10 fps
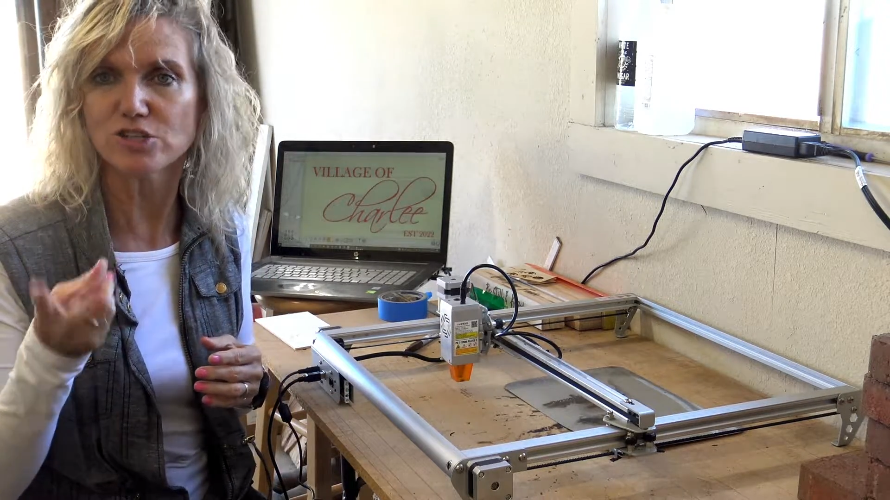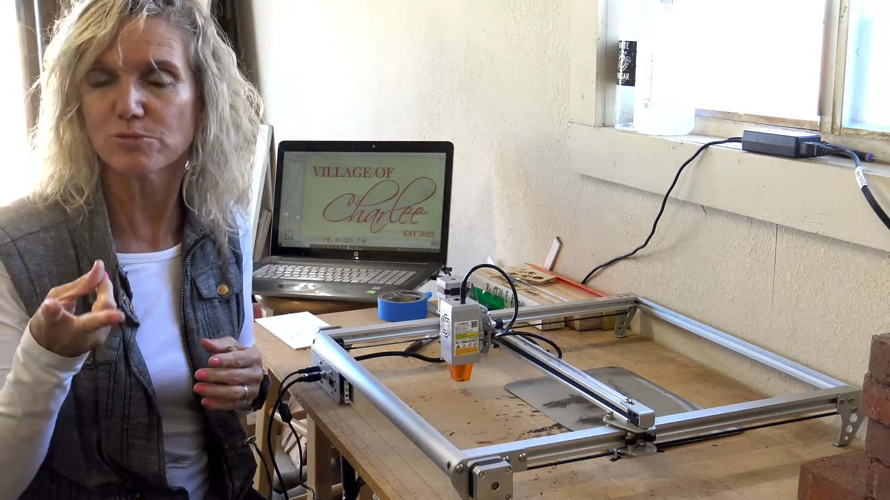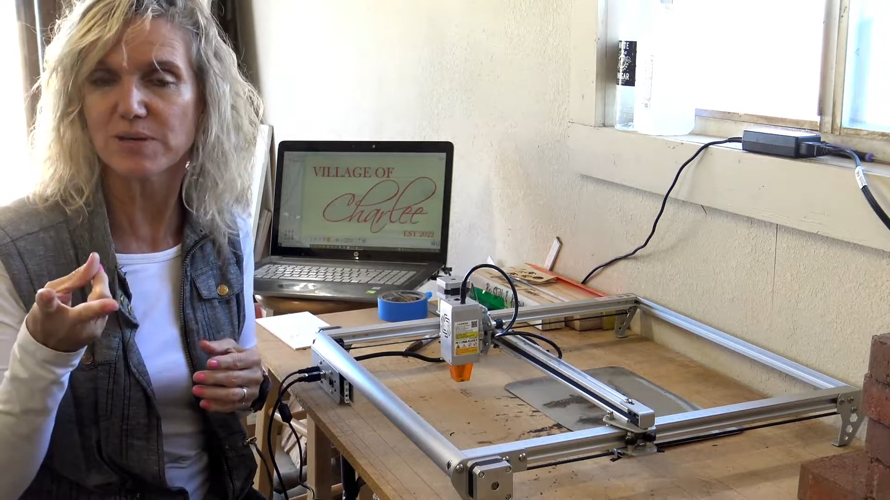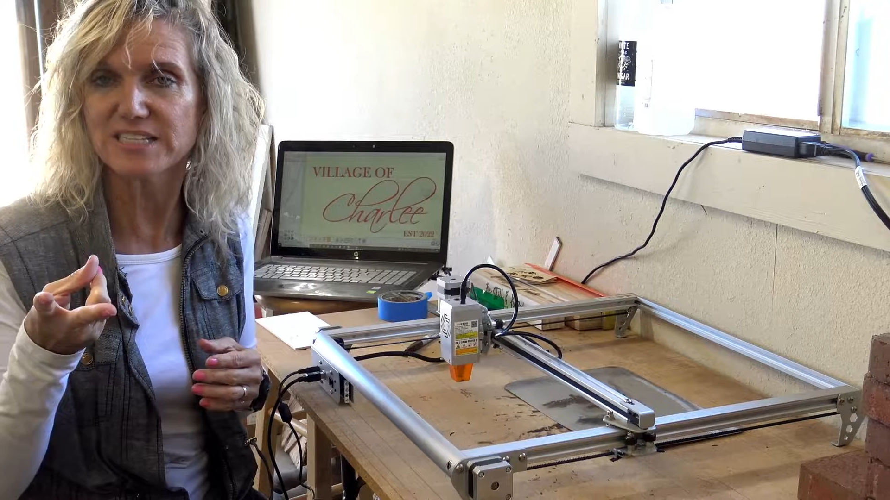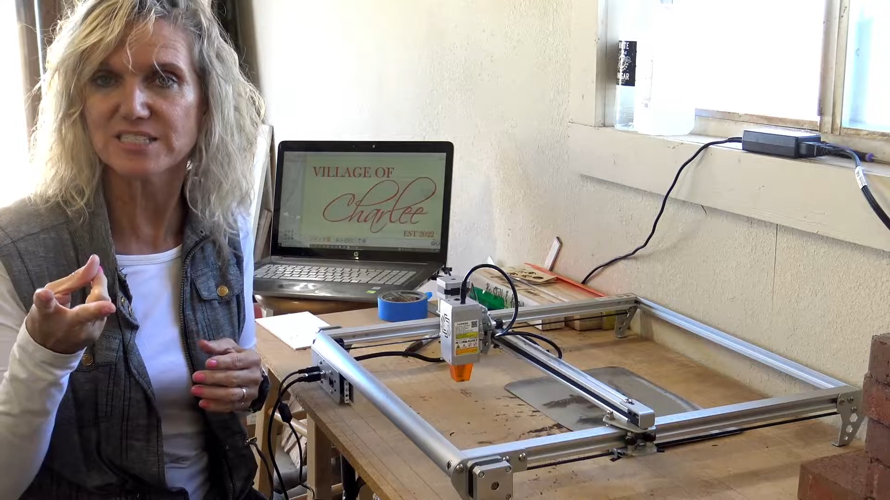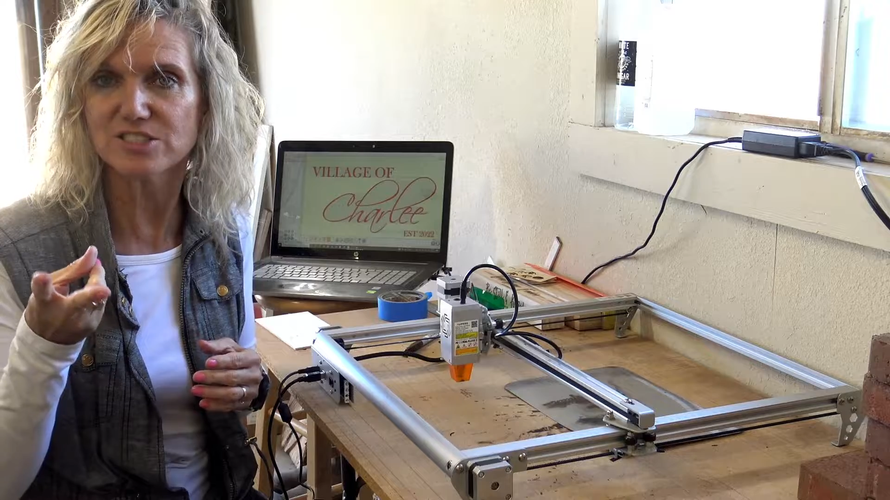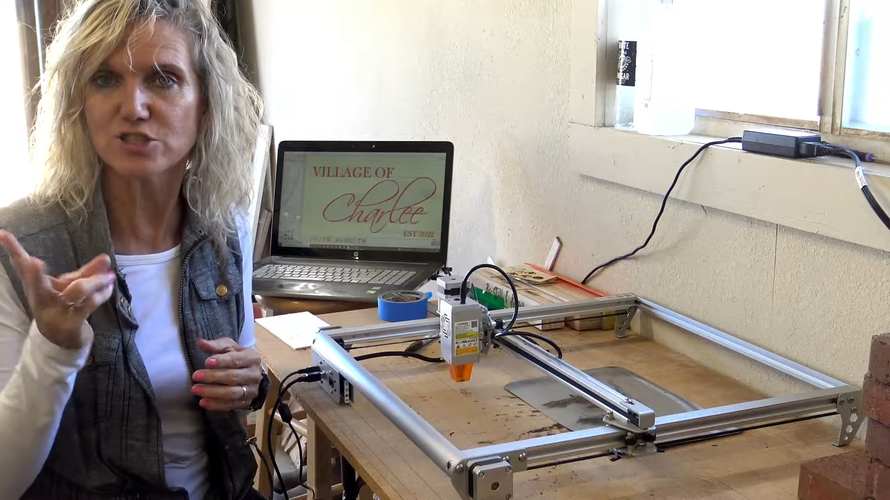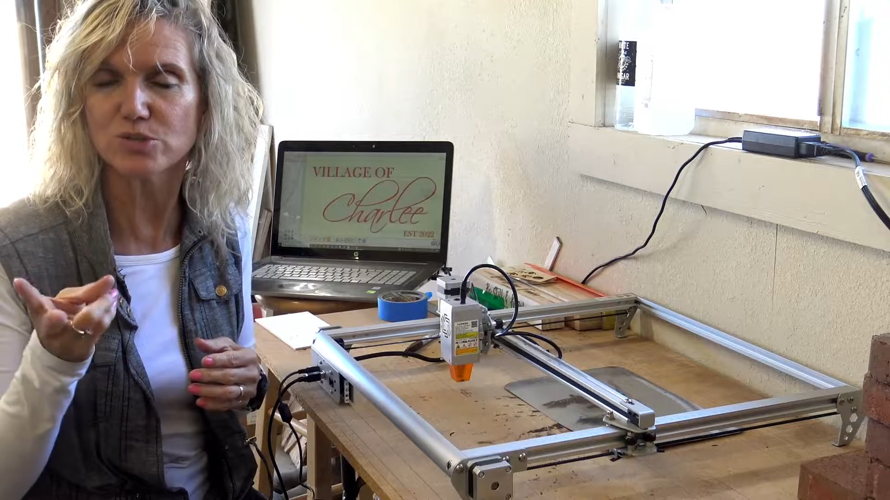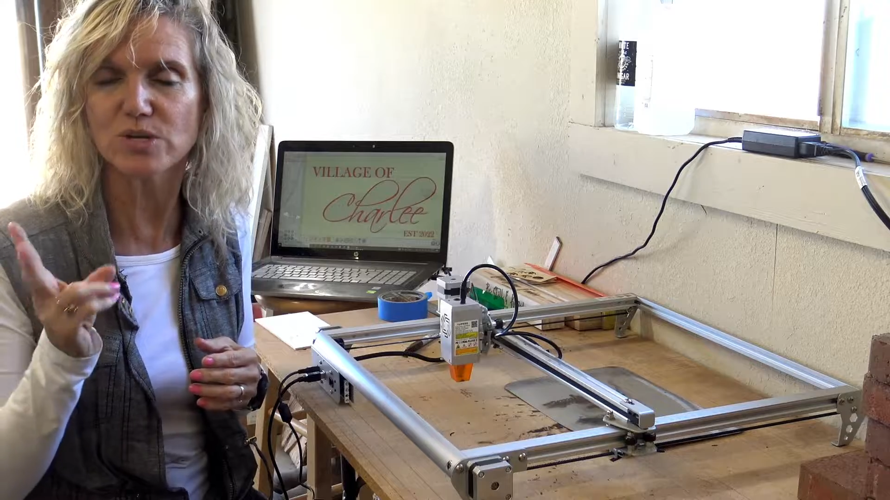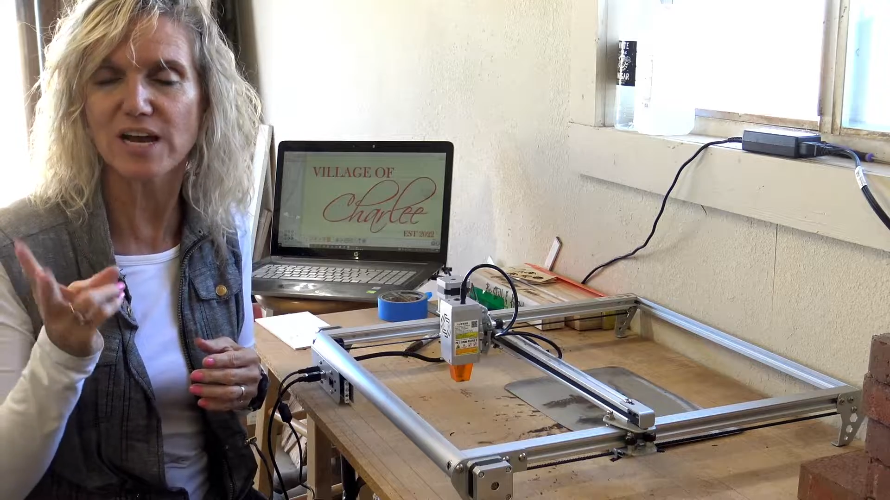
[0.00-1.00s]
two, piece,
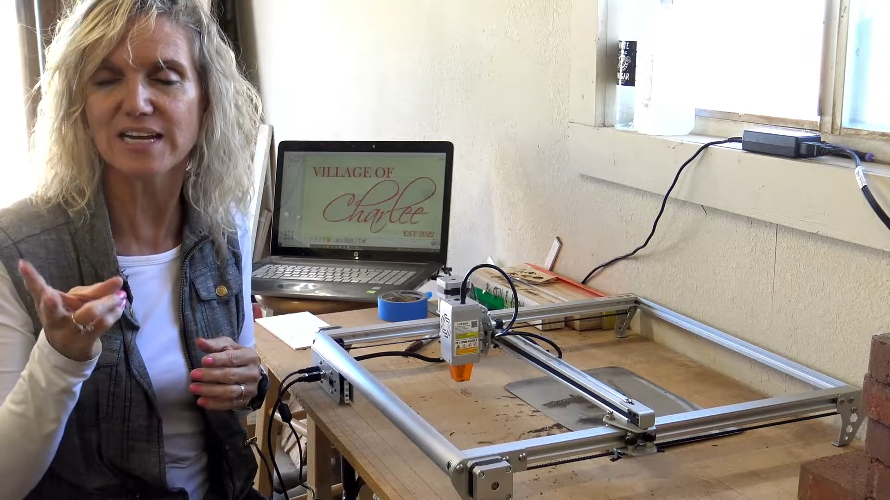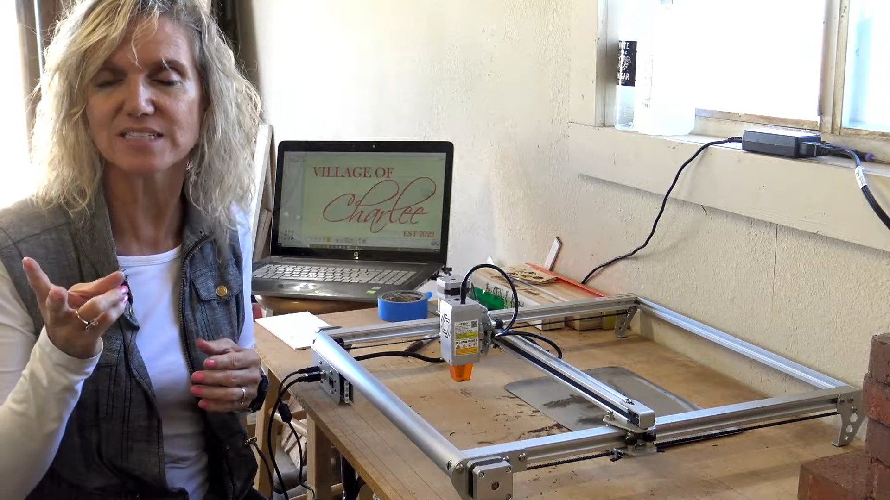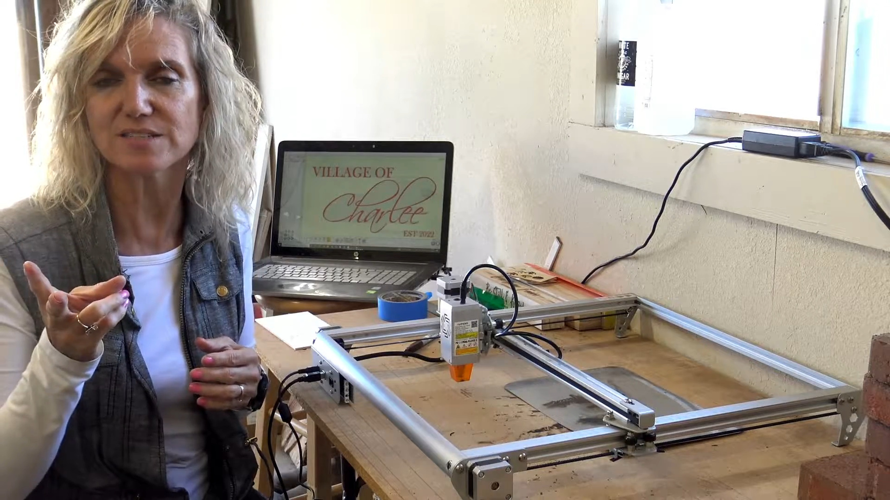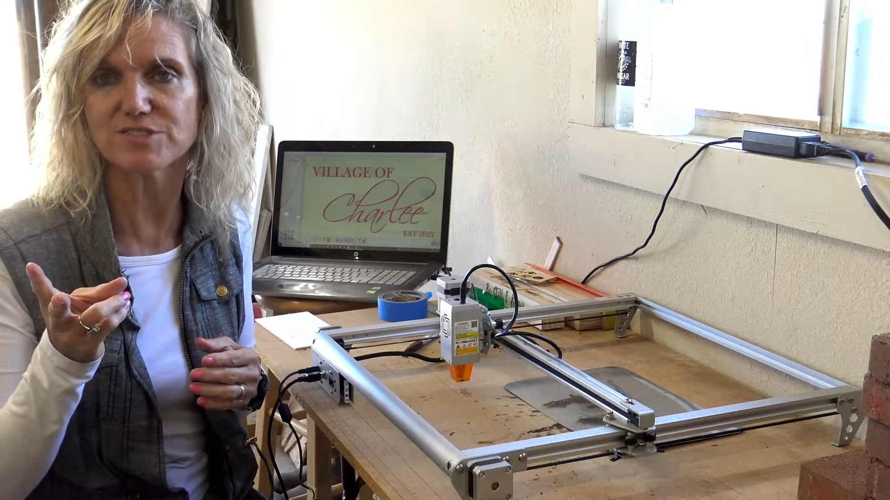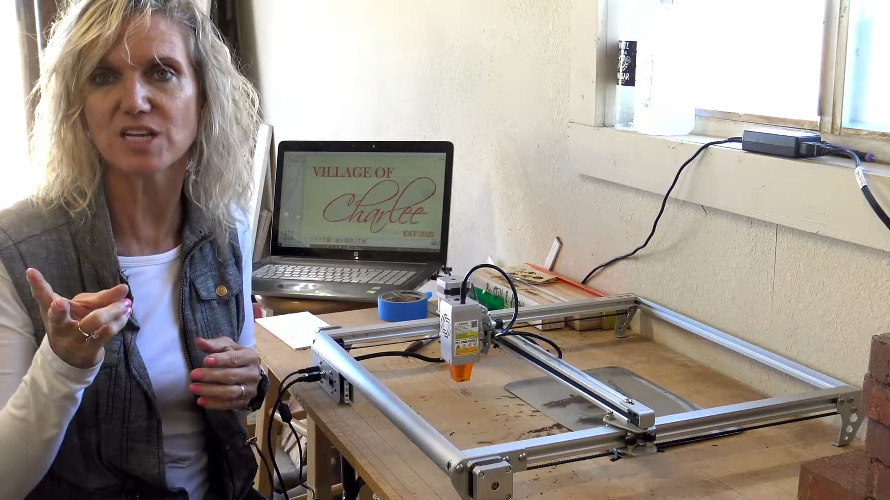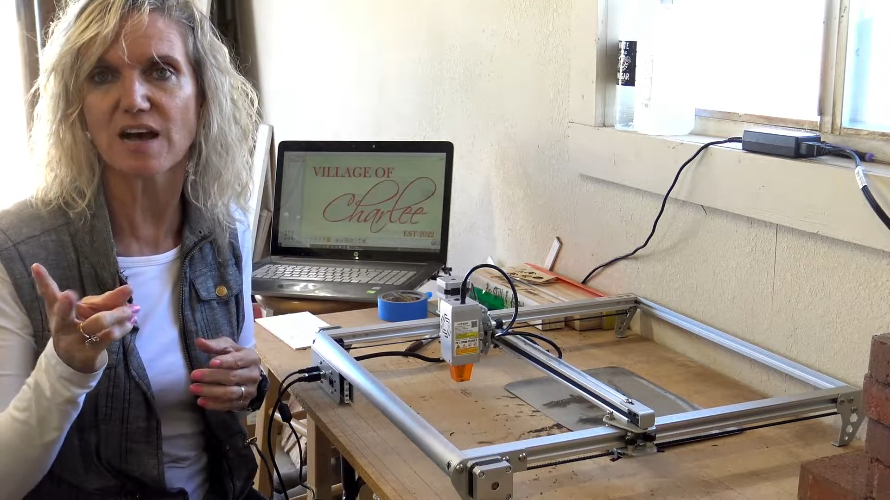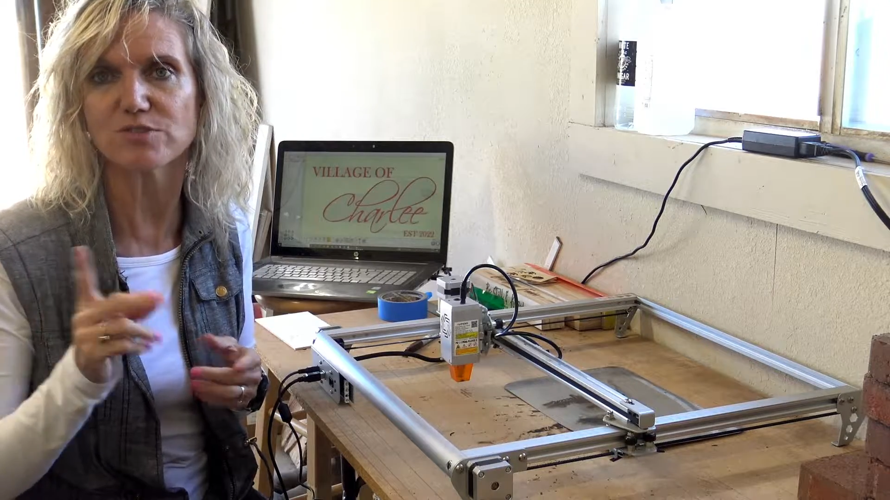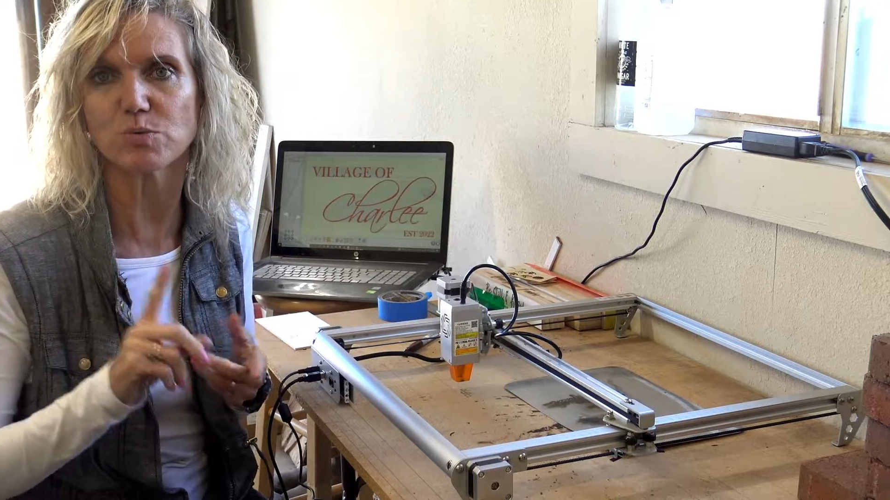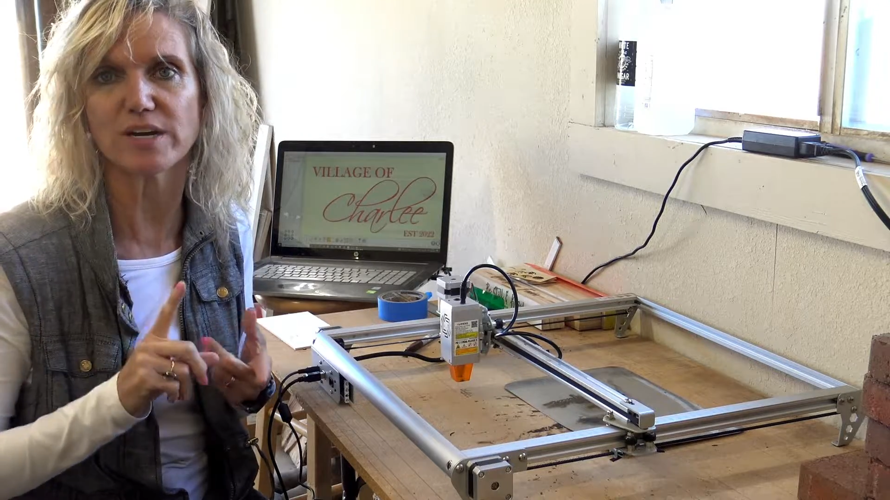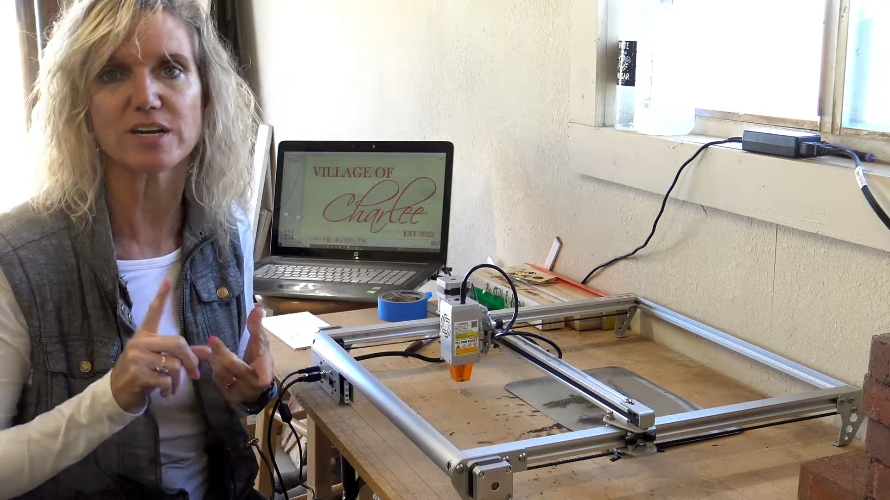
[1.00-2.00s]
two kinds of
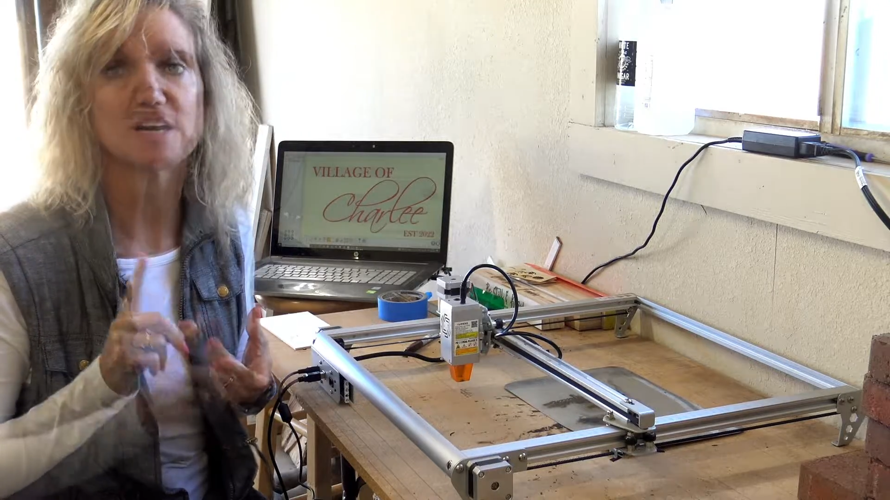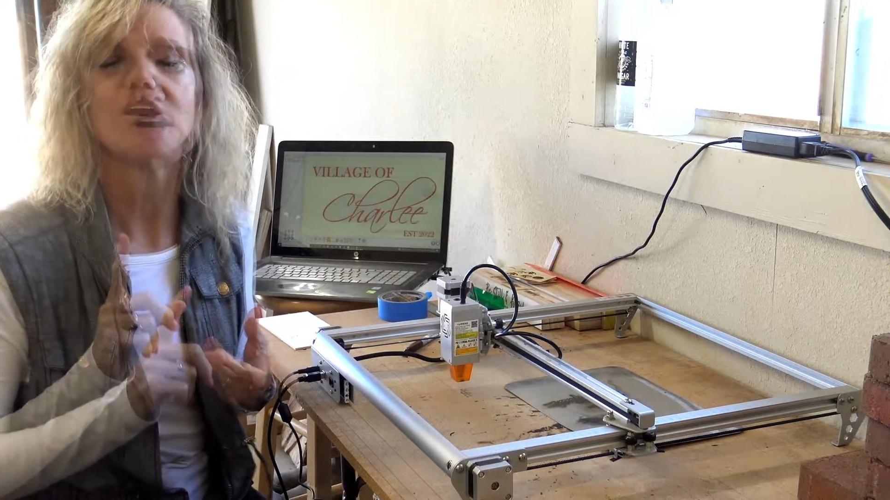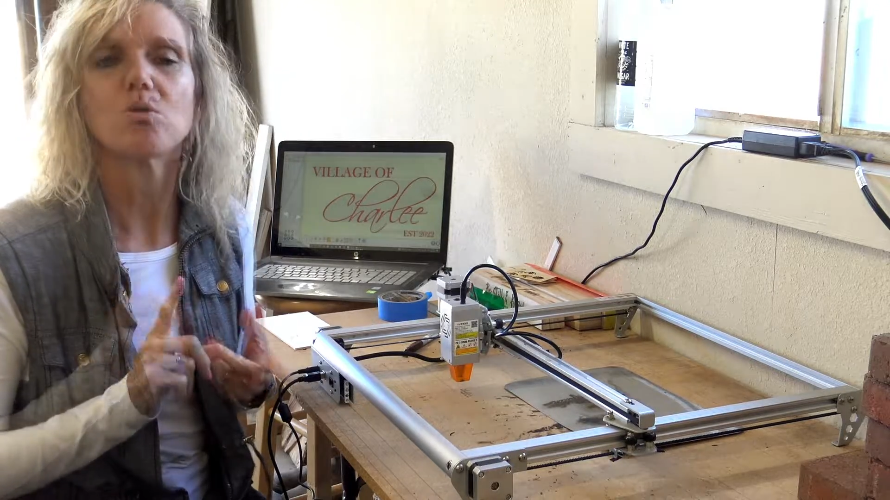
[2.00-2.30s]
software.